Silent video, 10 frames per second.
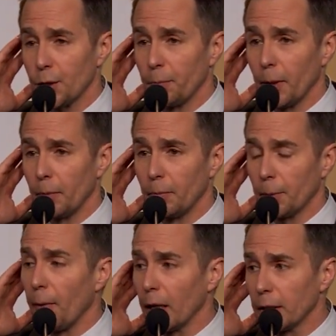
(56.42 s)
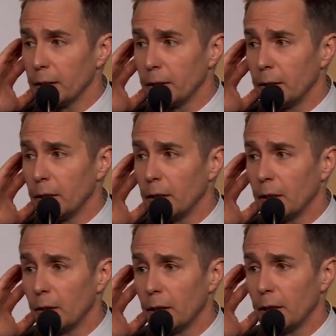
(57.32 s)
McMullen
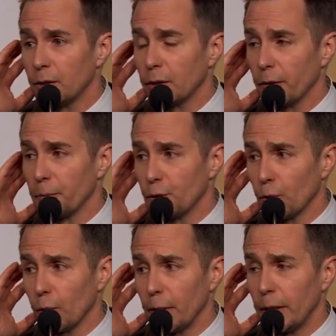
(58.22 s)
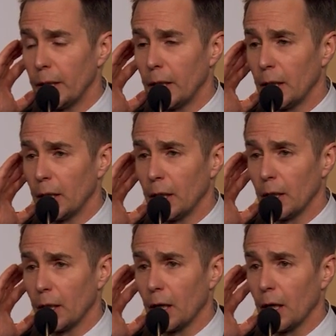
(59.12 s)
in southern Missouri.
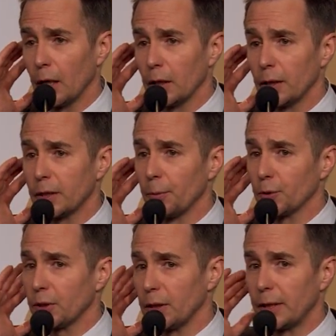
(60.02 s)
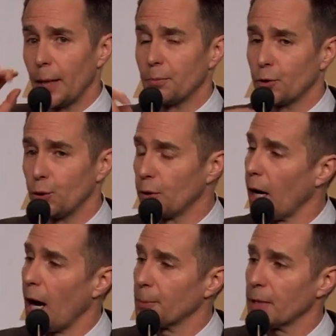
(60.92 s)
Liz Himmelstein taped 2
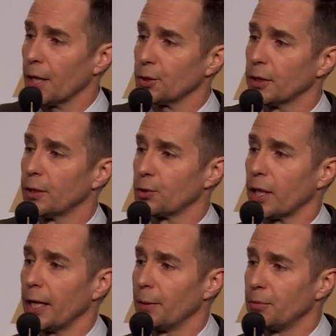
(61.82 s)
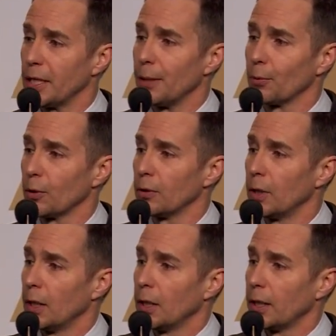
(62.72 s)
cops, actually. There was a guy named Deemer
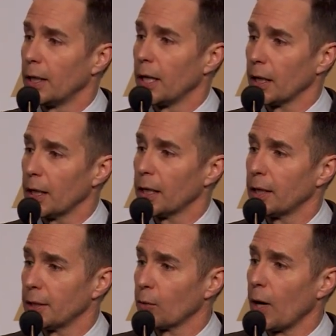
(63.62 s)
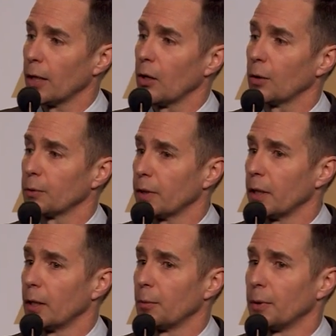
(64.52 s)
in LA. I did a ride along with
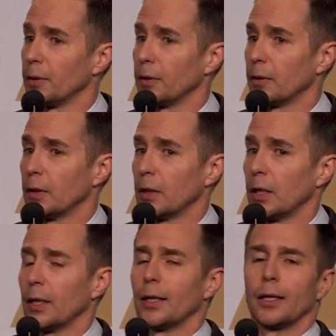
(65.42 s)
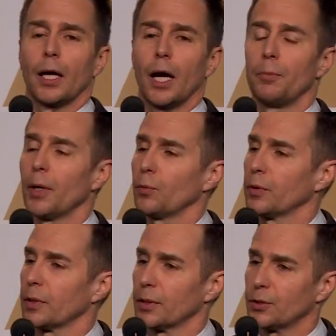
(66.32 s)
him, and I met
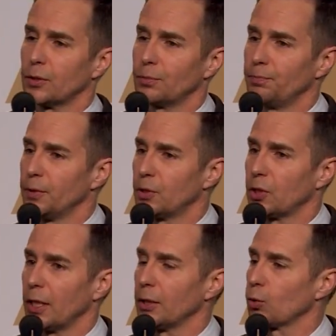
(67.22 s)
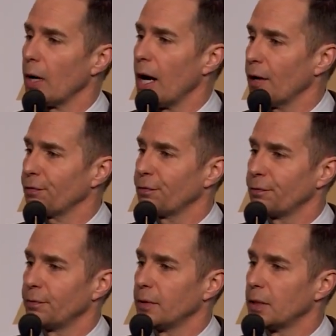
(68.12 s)
with a skin graft
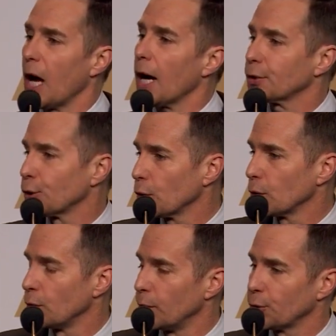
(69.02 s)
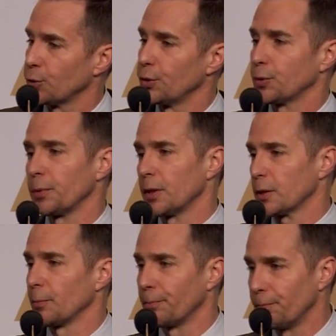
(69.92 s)
doctor who introduced me to
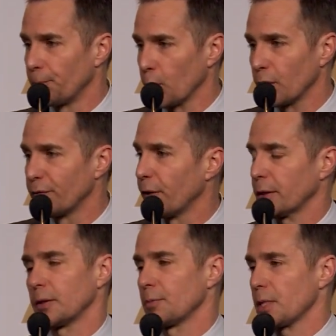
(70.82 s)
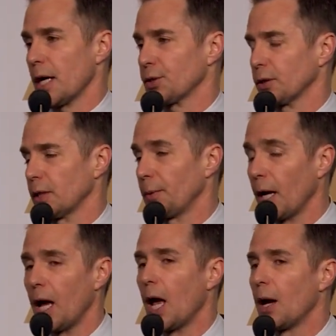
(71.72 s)
some burn victims, actually. I
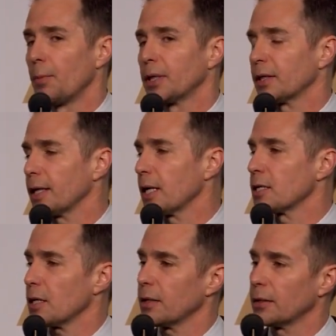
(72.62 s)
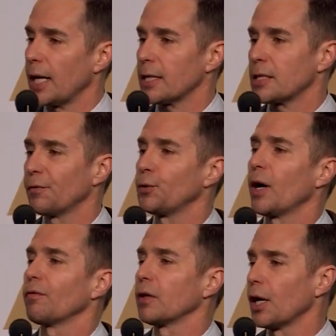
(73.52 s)
mean, but the thing is, that's if
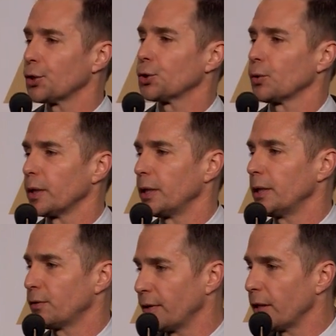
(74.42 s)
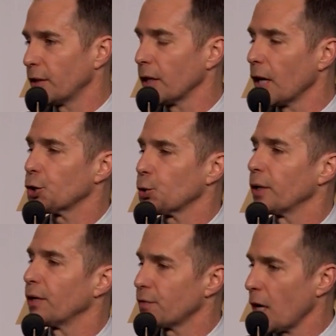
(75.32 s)
you have luxury, the
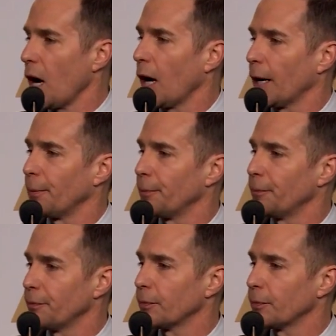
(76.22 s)
luxury of time,